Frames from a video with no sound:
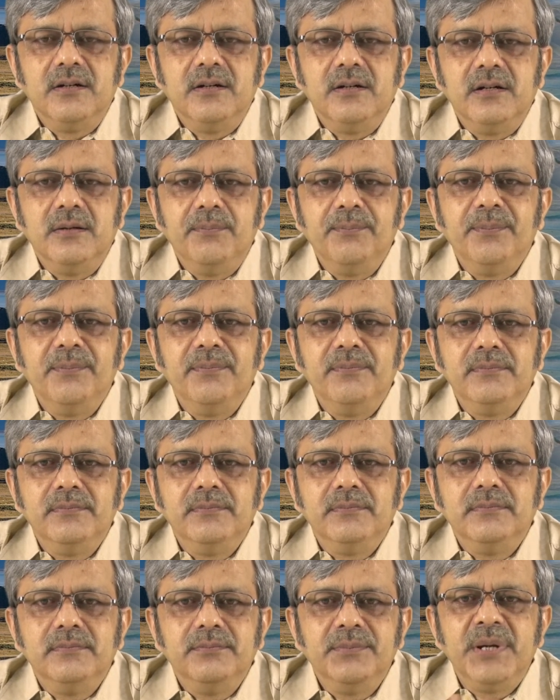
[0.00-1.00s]

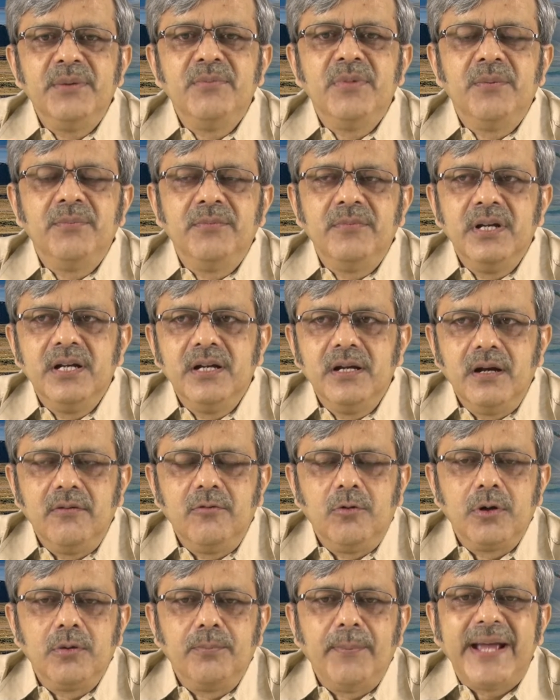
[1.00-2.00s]
minimum
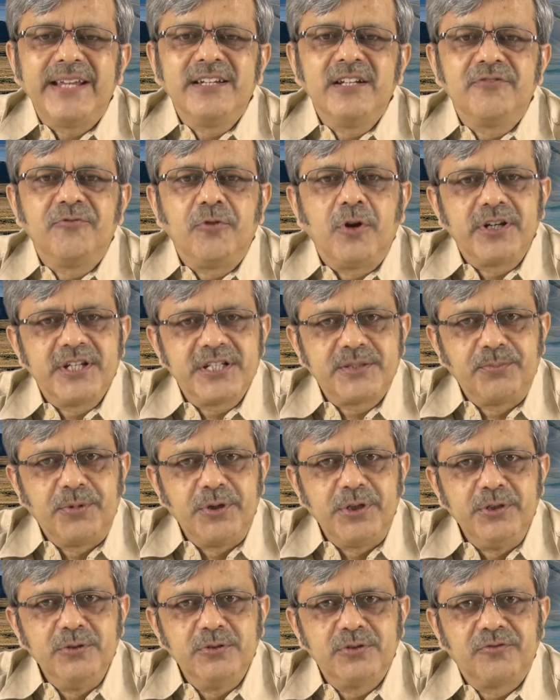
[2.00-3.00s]
or minor forest
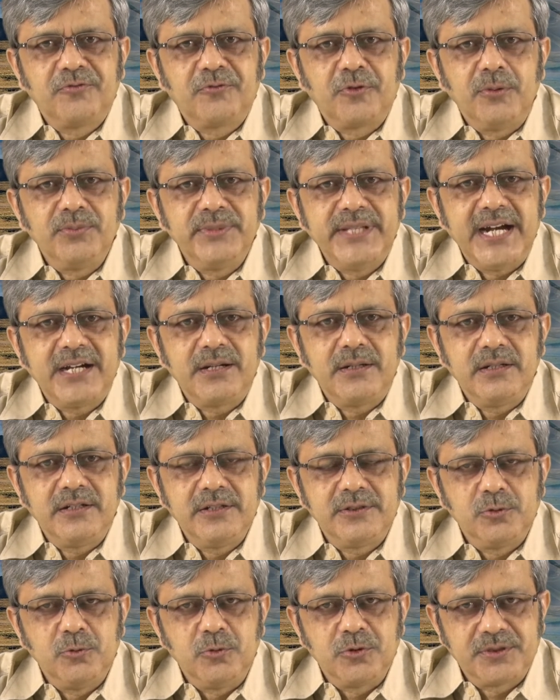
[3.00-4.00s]
produced from that
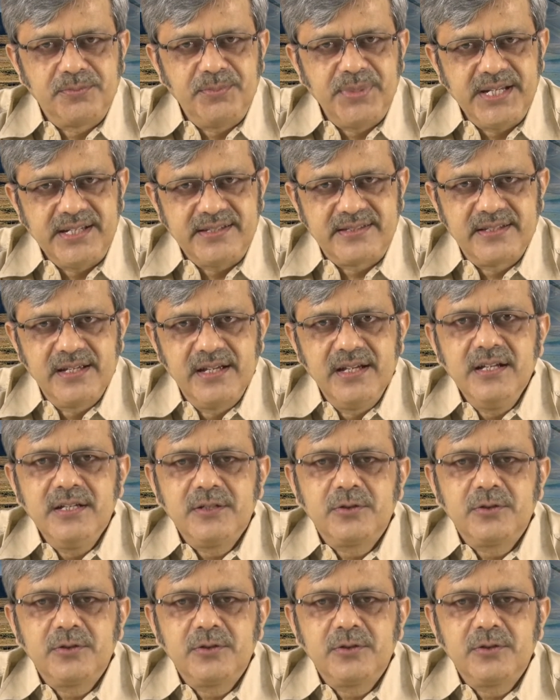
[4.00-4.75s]
resource base.